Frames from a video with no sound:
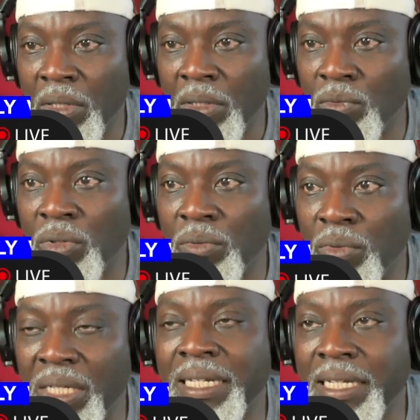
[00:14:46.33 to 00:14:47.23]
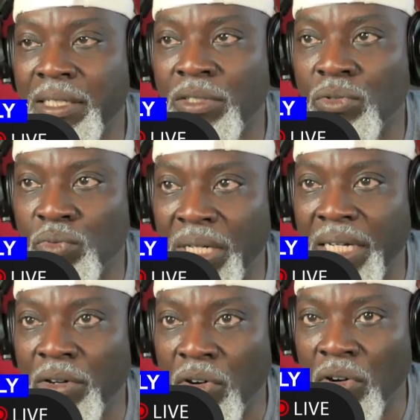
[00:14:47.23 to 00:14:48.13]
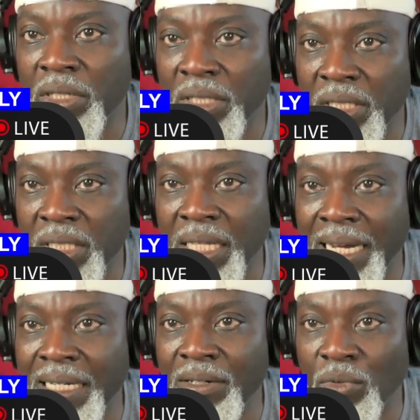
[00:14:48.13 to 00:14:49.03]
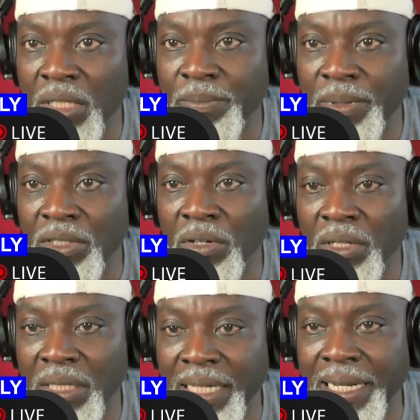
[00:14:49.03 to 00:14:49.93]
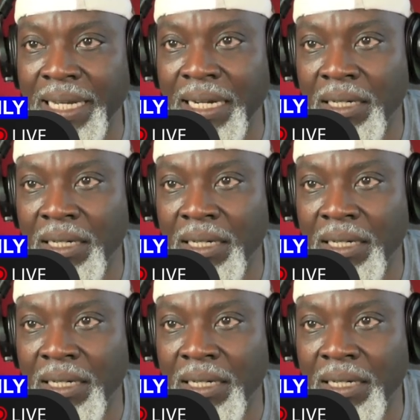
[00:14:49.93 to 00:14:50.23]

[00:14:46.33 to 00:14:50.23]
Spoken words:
We need to really understand what has been done here.